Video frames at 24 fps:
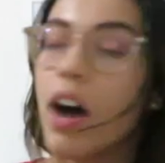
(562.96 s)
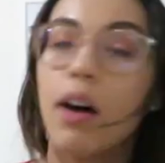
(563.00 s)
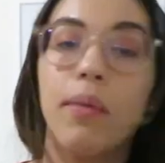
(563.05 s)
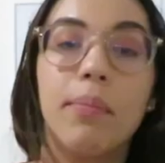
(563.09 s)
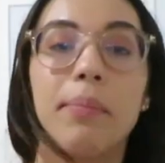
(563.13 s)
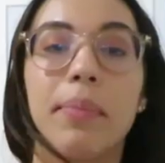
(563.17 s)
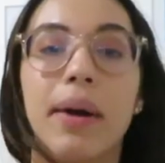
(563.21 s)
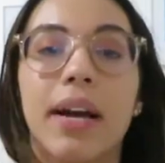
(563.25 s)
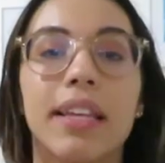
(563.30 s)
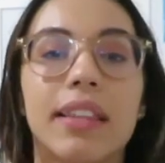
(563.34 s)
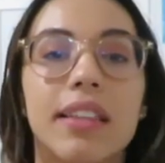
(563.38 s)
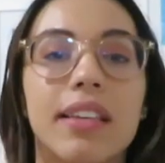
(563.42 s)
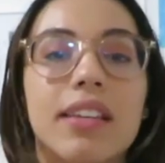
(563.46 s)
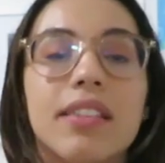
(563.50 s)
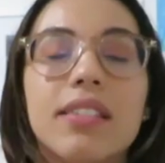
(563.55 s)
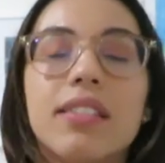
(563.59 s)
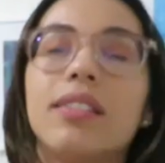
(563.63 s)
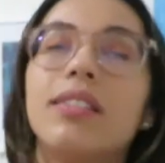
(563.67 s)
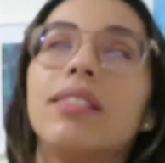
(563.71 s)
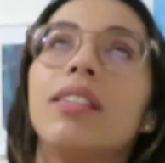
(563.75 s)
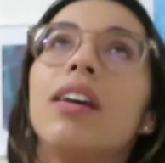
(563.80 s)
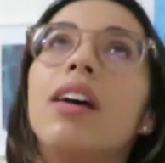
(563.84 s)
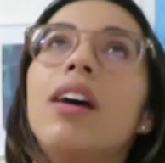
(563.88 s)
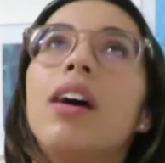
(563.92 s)
out by
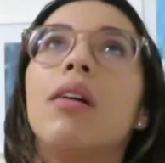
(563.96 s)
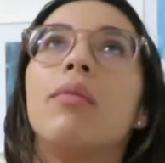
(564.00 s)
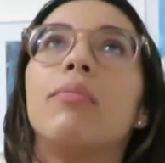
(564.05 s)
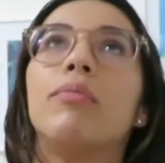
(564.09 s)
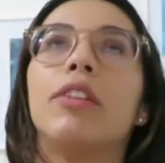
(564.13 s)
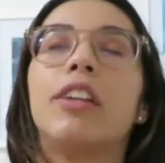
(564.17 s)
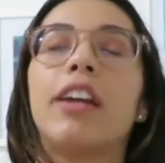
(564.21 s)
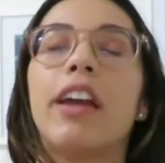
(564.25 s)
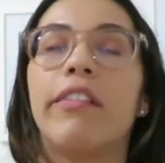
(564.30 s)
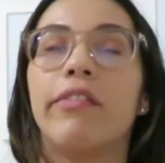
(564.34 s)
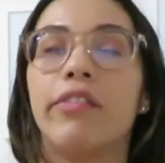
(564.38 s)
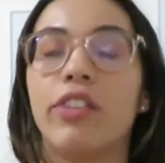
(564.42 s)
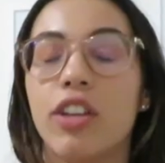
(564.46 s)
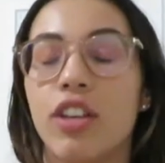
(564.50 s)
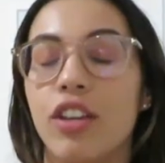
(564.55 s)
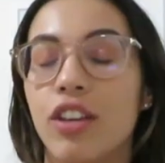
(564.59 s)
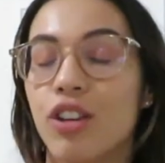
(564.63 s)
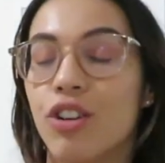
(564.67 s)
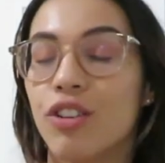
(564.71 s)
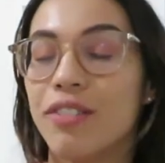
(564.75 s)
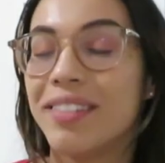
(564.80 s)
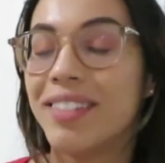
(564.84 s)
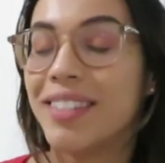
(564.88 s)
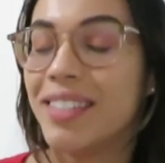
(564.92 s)
this, but every
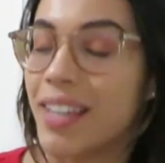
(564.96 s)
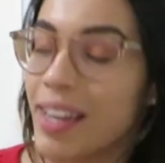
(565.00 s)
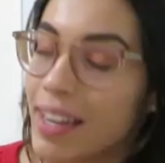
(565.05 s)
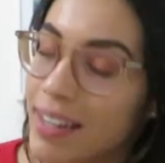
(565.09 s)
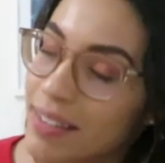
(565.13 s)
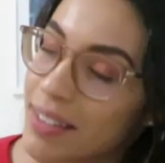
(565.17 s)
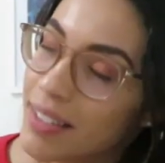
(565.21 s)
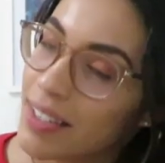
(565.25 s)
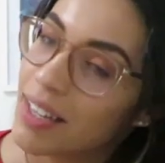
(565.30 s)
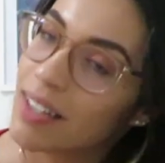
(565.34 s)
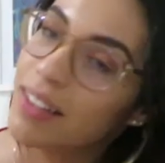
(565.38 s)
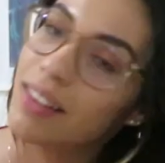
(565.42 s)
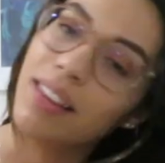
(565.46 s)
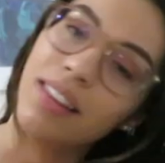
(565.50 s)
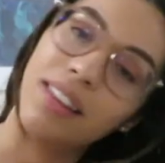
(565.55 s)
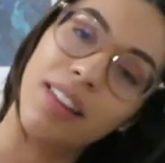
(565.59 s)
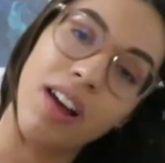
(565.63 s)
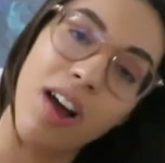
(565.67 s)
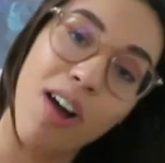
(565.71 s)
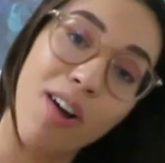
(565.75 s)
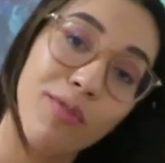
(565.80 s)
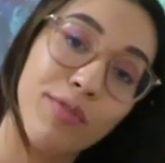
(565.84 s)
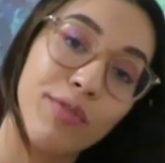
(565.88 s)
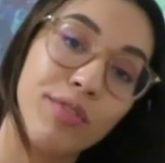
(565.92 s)
year Santa
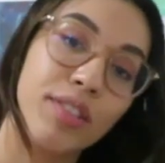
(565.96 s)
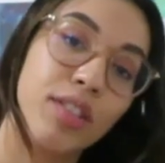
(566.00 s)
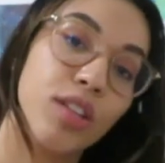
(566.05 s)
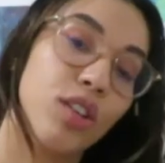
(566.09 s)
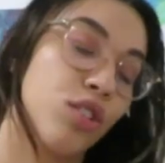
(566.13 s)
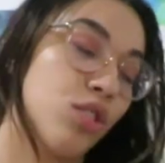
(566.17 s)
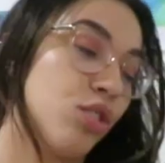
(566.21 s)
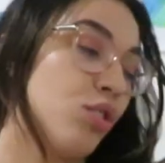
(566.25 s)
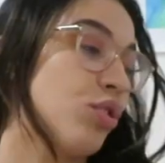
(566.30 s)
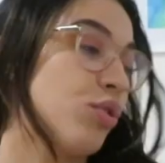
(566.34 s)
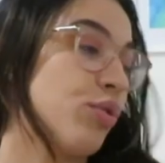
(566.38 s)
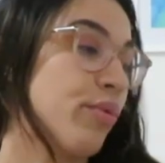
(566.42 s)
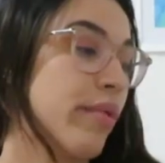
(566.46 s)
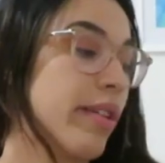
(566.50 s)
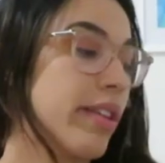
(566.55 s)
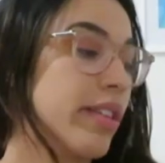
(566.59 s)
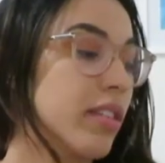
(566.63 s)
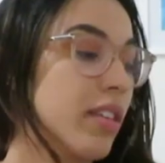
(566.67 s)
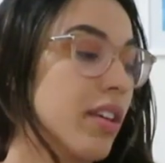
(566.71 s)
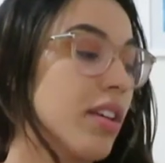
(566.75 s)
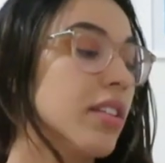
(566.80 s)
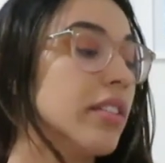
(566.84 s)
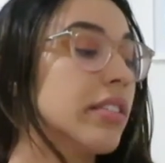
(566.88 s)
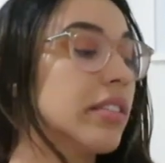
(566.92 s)
loves
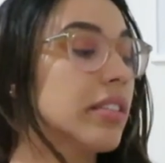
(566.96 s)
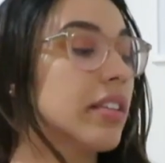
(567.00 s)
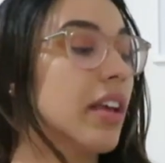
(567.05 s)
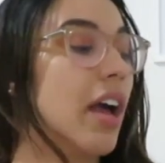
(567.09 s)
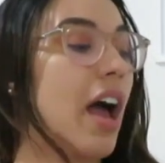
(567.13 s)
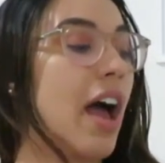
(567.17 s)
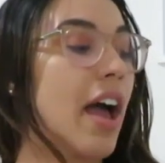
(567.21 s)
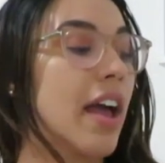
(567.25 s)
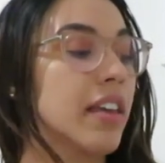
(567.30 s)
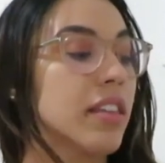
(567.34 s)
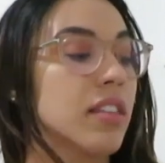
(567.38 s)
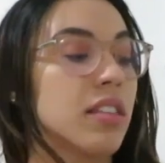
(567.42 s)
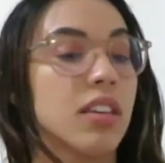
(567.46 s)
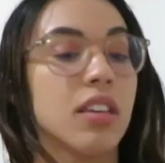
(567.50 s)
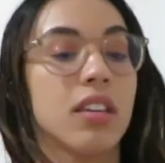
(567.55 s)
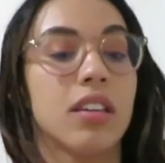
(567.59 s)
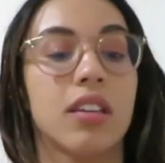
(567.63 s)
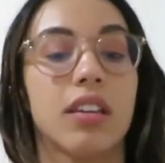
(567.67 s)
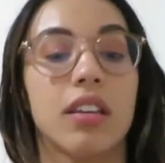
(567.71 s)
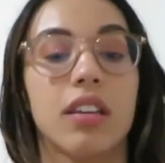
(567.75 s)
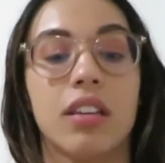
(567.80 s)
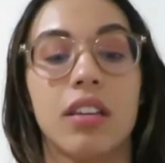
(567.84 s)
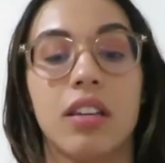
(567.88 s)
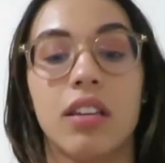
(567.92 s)
doing this. I
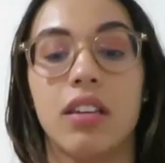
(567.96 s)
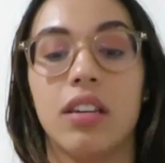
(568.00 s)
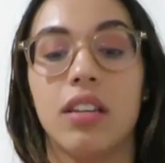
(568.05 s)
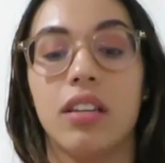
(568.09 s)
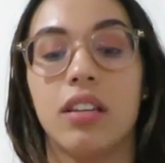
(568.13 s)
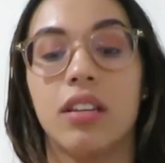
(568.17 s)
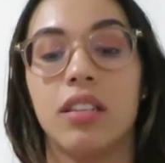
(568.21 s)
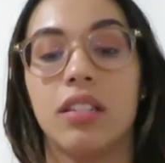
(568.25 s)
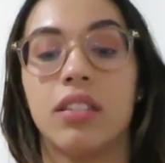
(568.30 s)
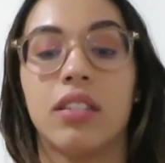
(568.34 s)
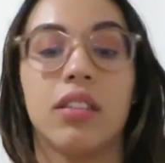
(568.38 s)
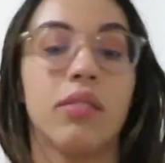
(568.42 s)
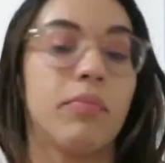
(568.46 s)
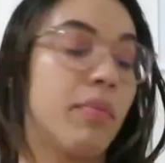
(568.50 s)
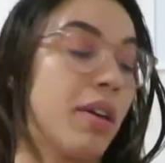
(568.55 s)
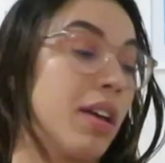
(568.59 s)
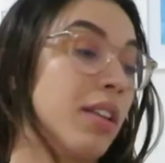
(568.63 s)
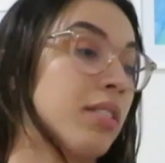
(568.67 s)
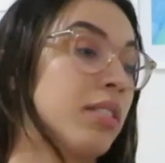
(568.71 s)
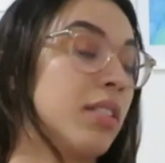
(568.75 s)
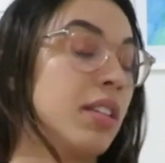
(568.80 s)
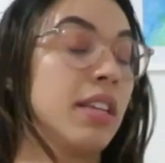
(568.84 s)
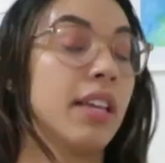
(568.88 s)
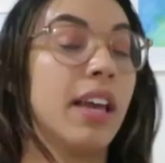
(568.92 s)
think it is the
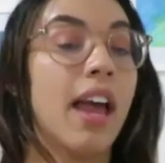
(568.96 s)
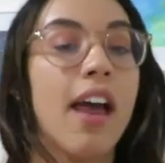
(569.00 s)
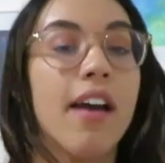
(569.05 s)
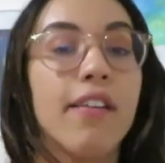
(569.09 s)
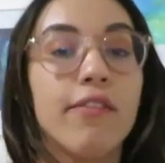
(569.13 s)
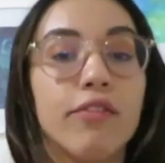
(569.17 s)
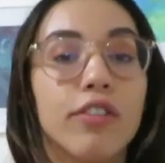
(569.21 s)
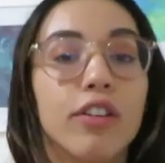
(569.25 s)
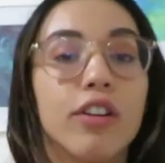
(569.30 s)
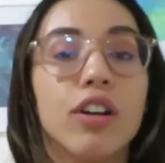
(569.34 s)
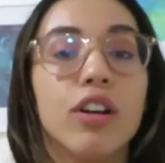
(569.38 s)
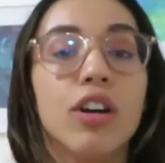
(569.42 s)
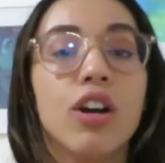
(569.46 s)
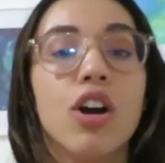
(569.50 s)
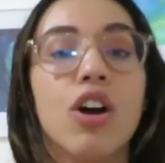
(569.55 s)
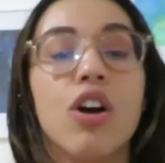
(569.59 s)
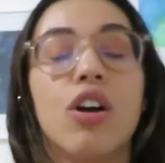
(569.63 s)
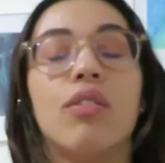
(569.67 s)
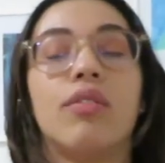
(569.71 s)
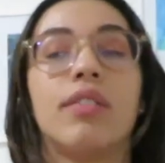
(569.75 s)
best thing ever.